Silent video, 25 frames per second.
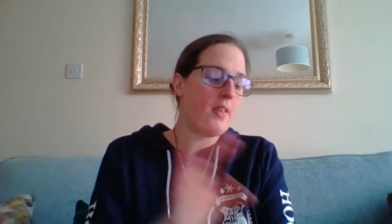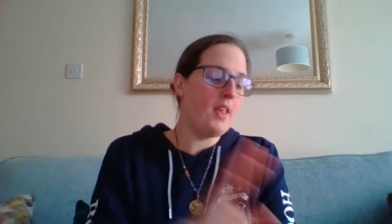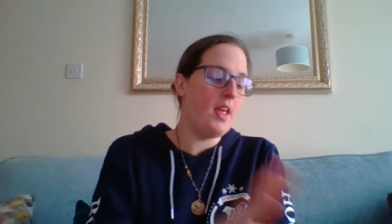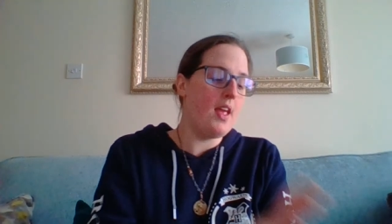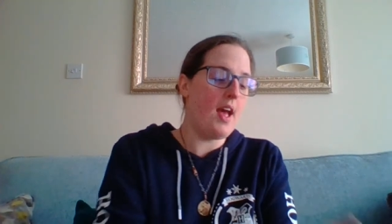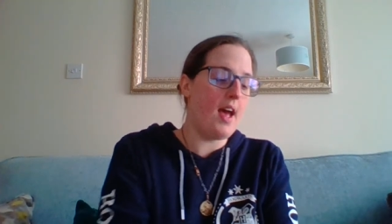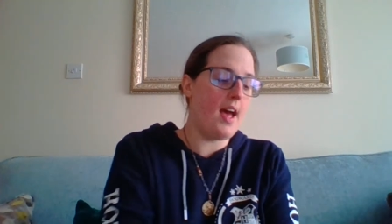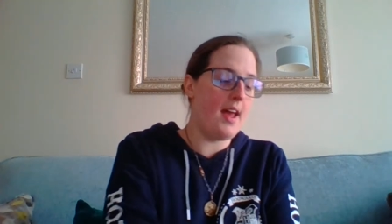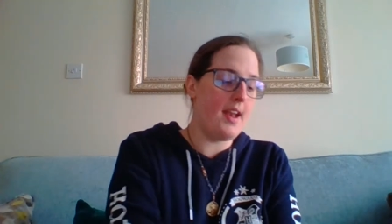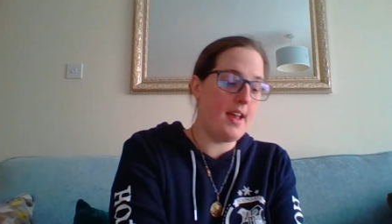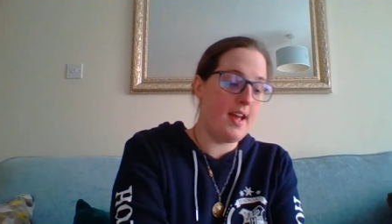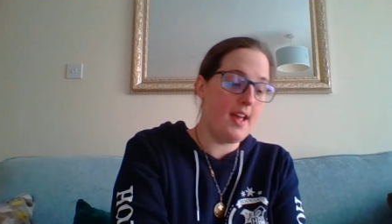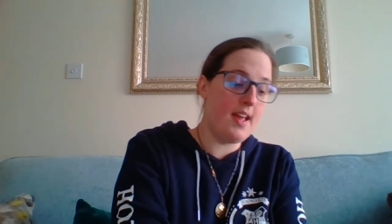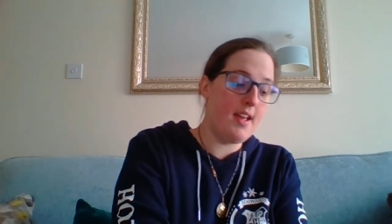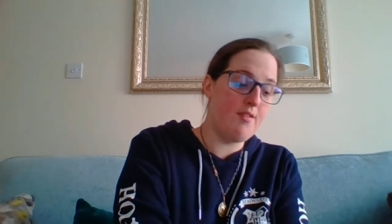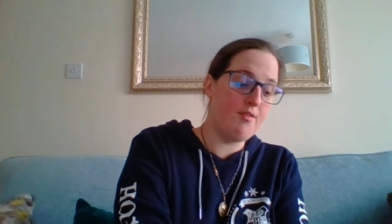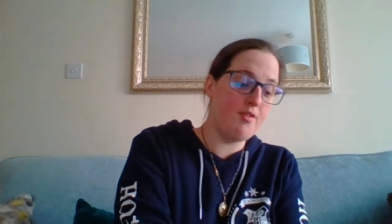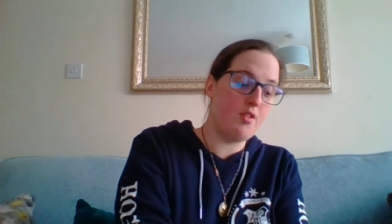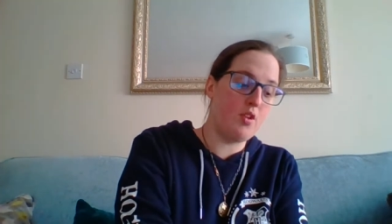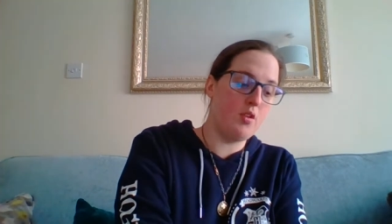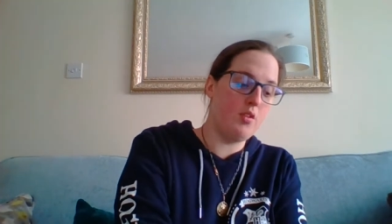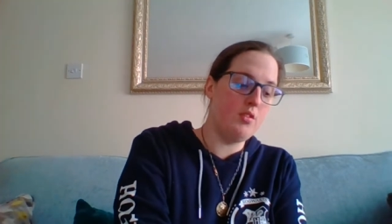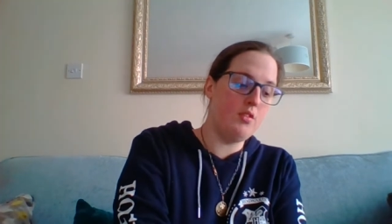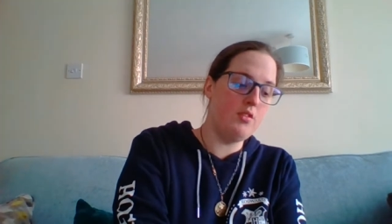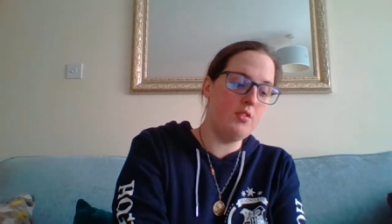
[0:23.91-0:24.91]
and I have
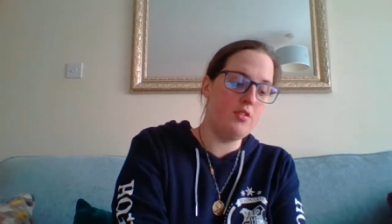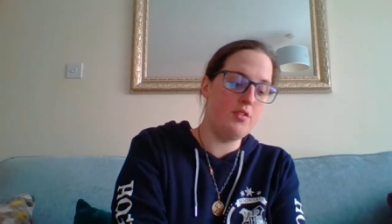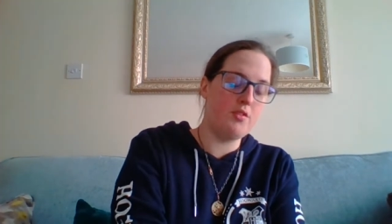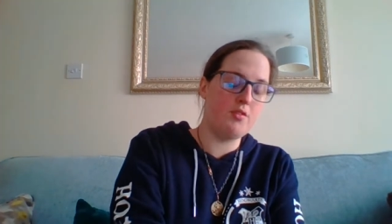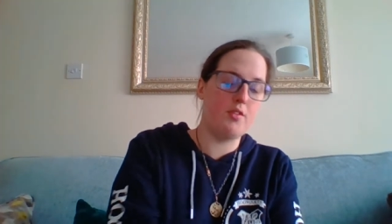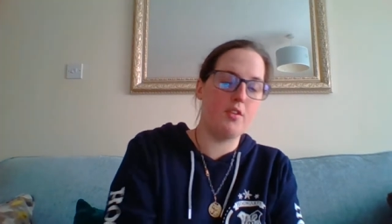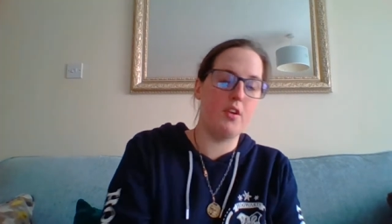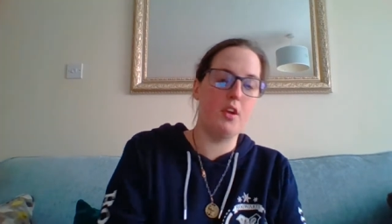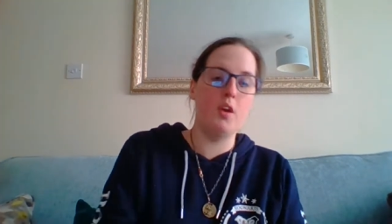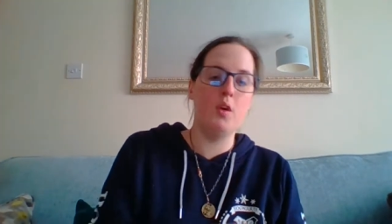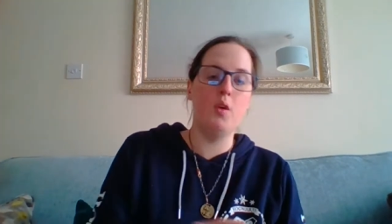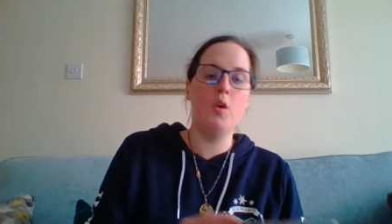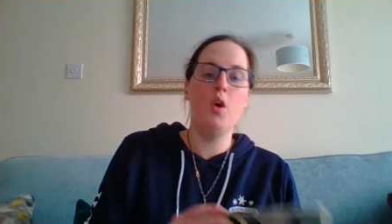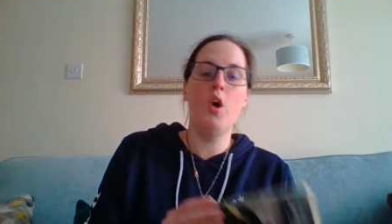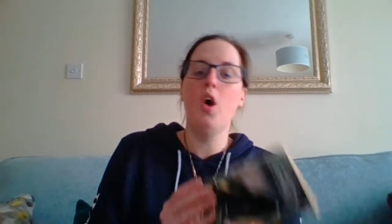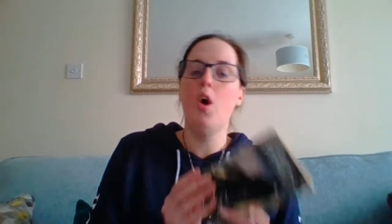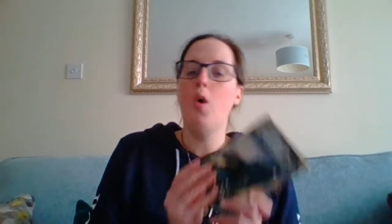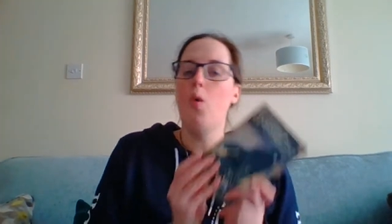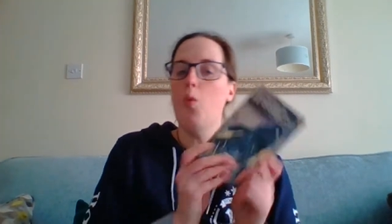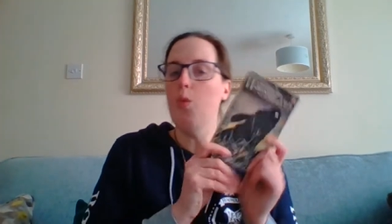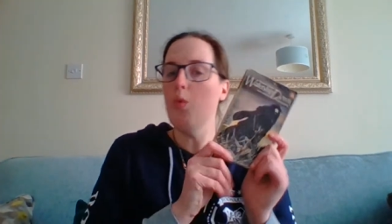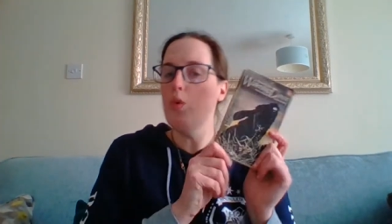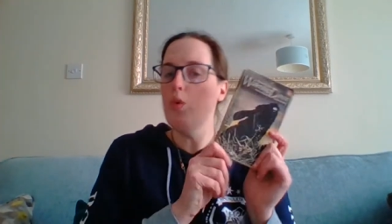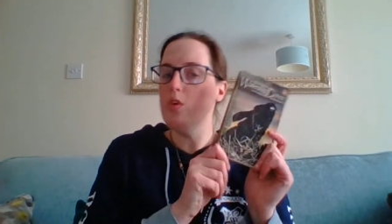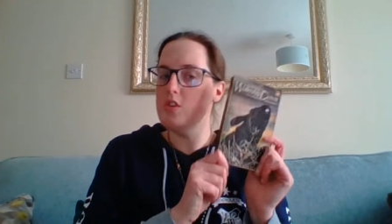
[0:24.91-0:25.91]
gotten through
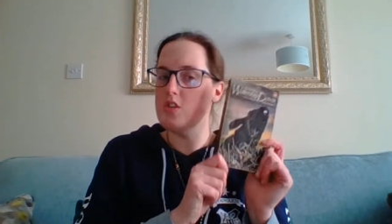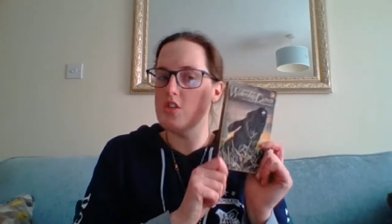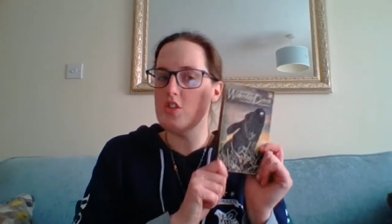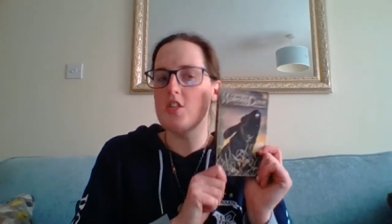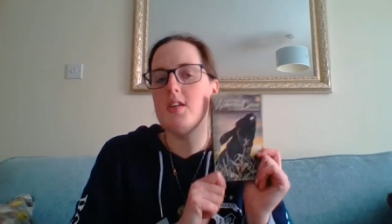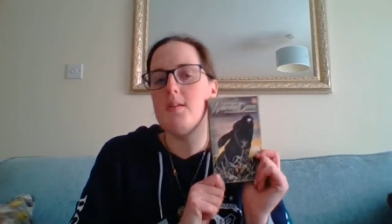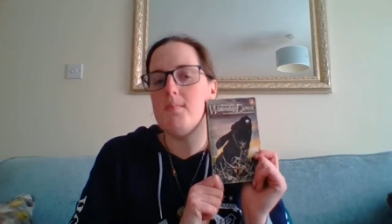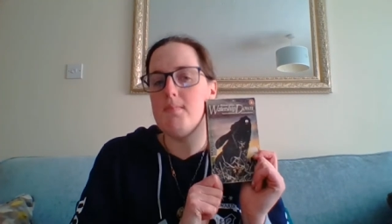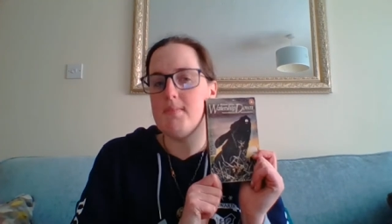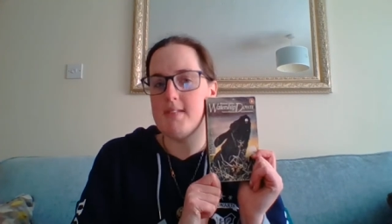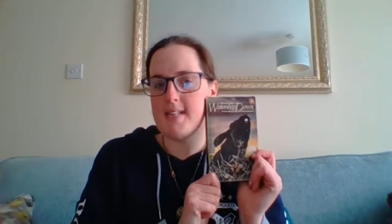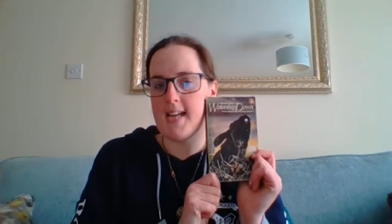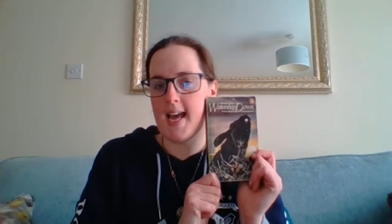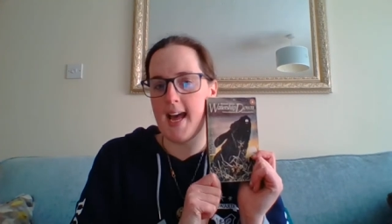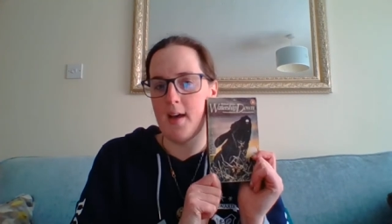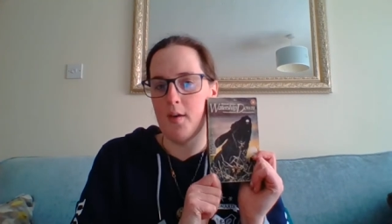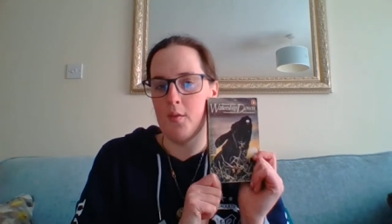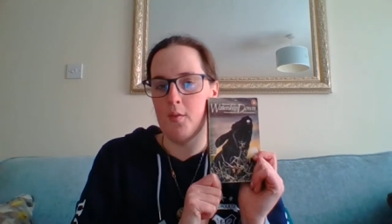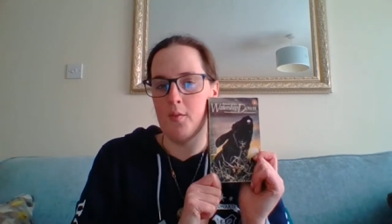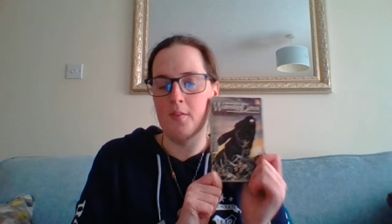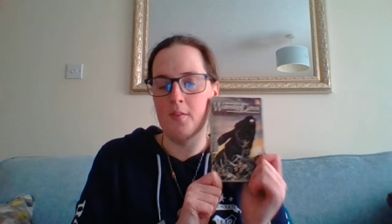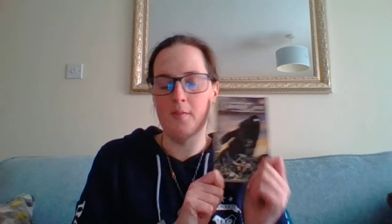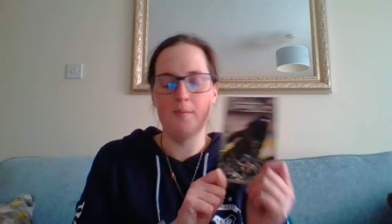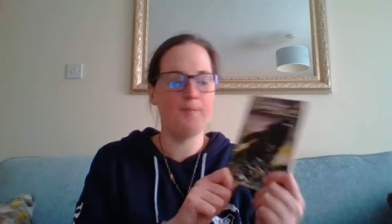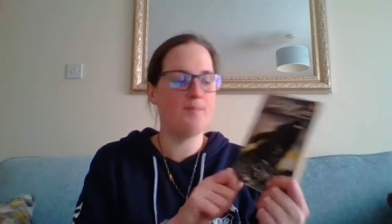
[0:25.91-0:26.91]
Watership Down